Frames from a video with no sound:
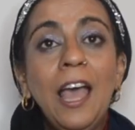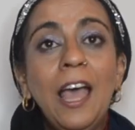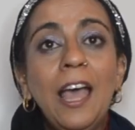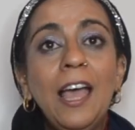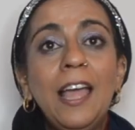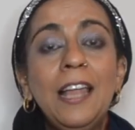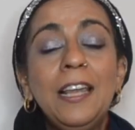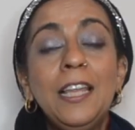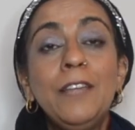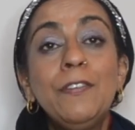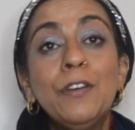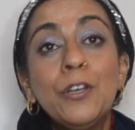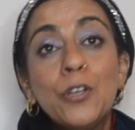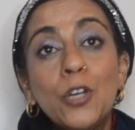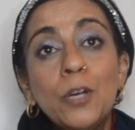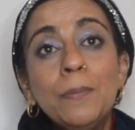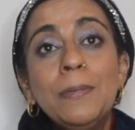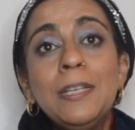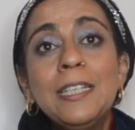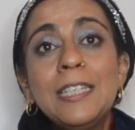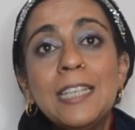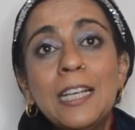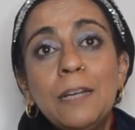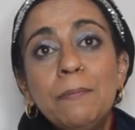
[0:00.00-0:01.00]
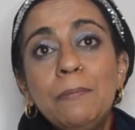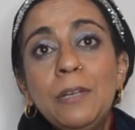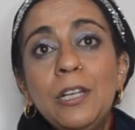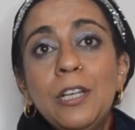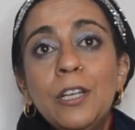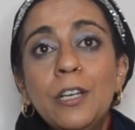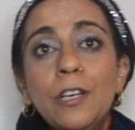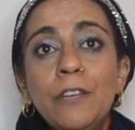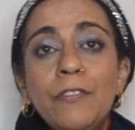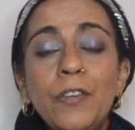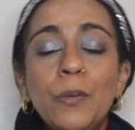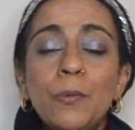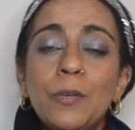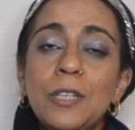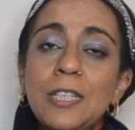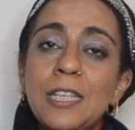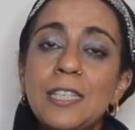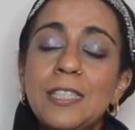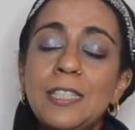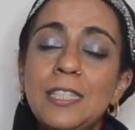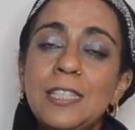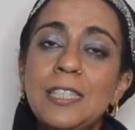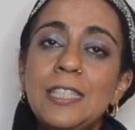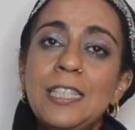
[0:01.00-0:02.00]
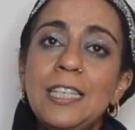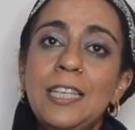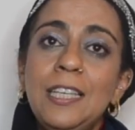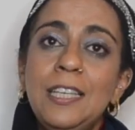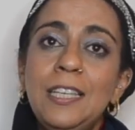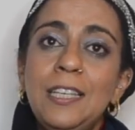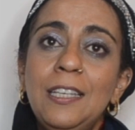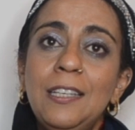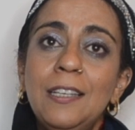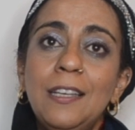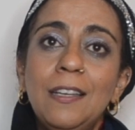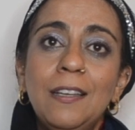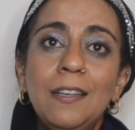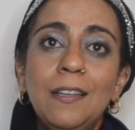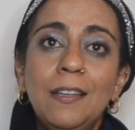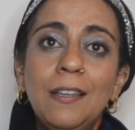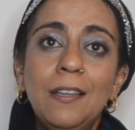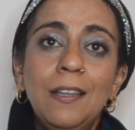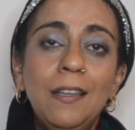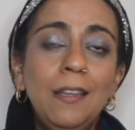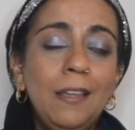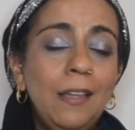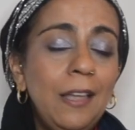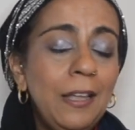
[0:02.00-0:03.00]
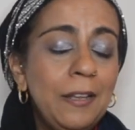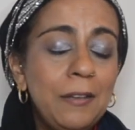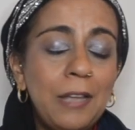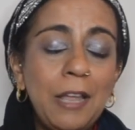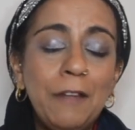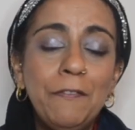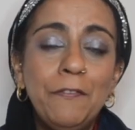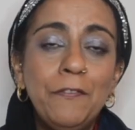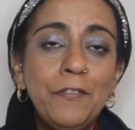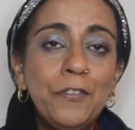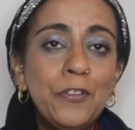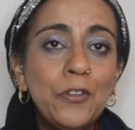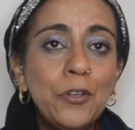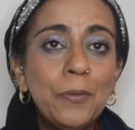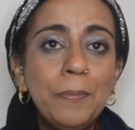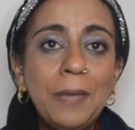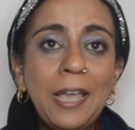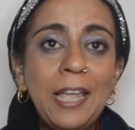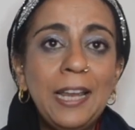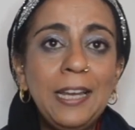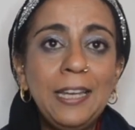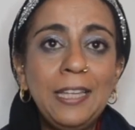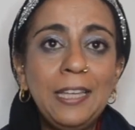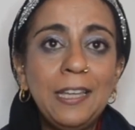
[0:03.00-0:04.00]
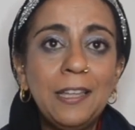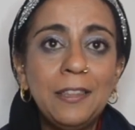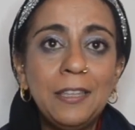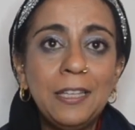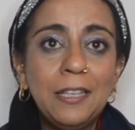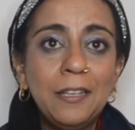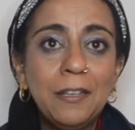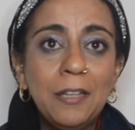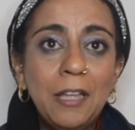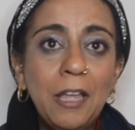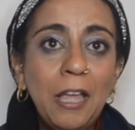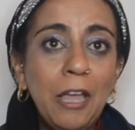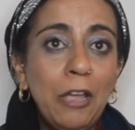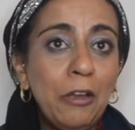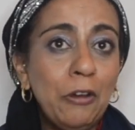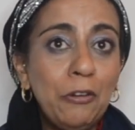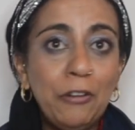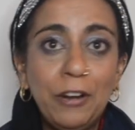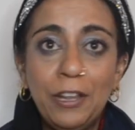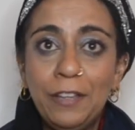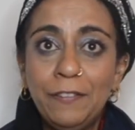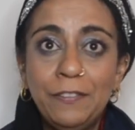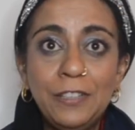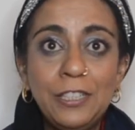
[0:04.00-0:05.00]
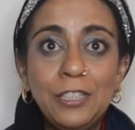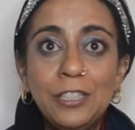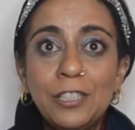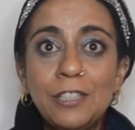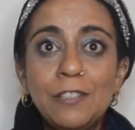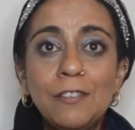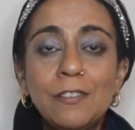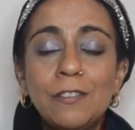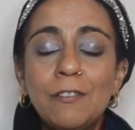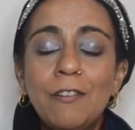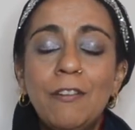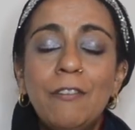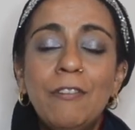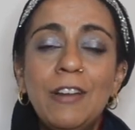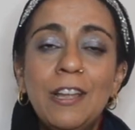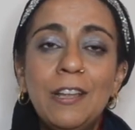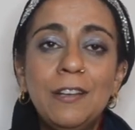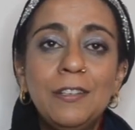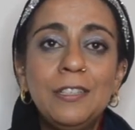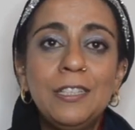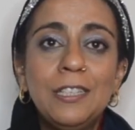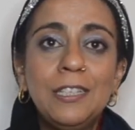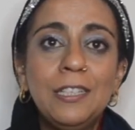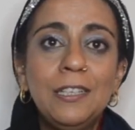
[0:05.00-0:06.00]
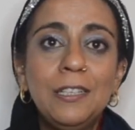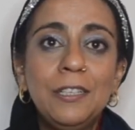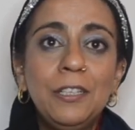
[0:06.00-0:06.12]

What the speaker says: and leave a comment down below if you want us to see and film any other great videos around